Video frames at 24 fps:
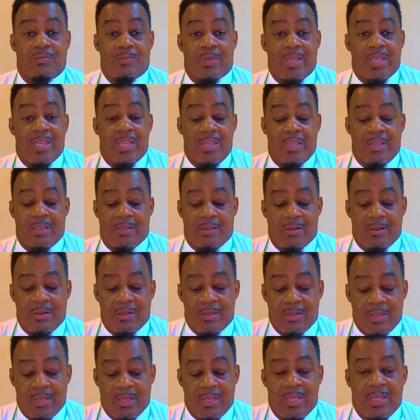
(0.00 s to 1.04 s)
right here
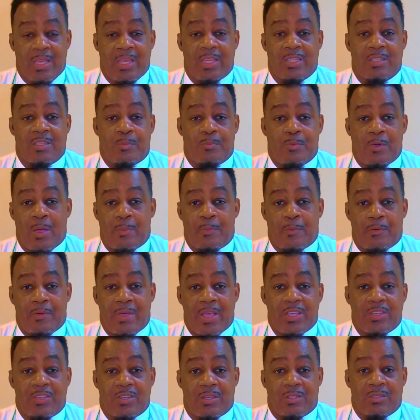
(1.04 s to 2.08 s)
is the
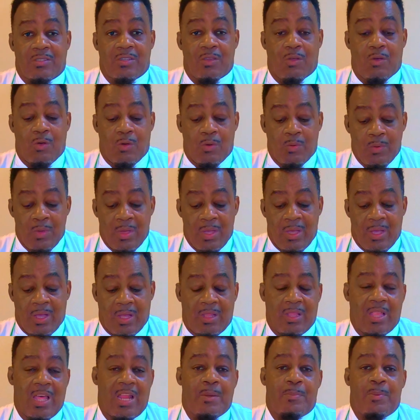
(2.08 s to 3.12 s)
preparation. So
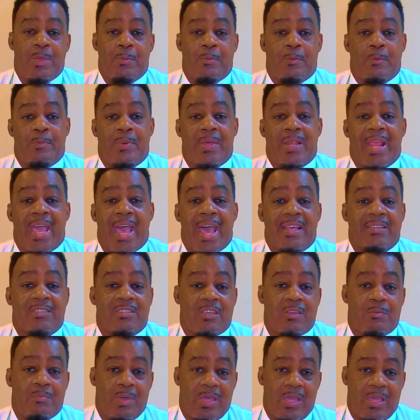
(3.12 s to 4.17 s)
a lot of people have been
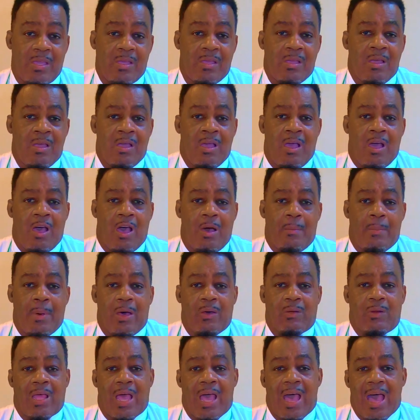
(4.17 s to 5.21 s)
asking me
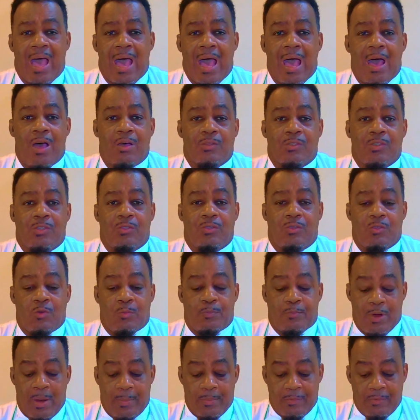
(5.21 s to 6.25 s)
about how to do
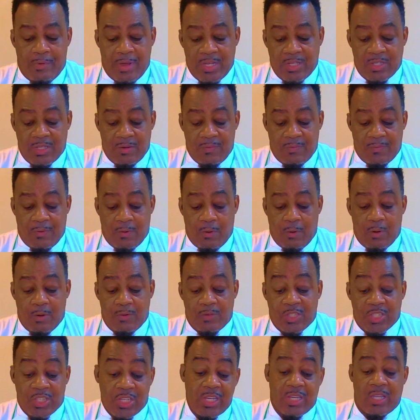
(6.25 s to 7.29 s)
preparation for
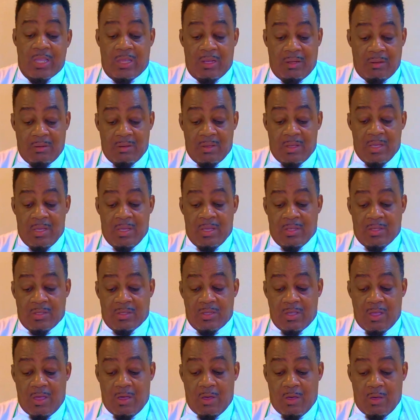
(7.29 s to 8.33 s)
chicken.
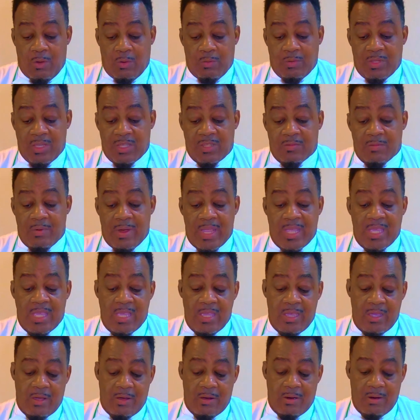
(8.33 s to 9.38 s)
So this right
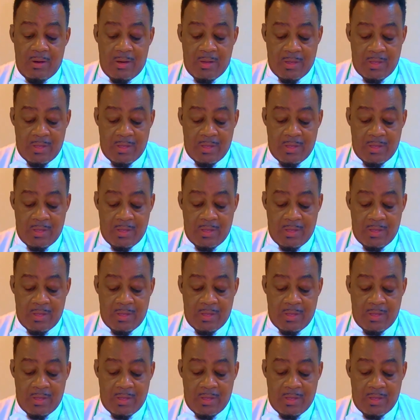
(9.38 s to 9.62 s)
here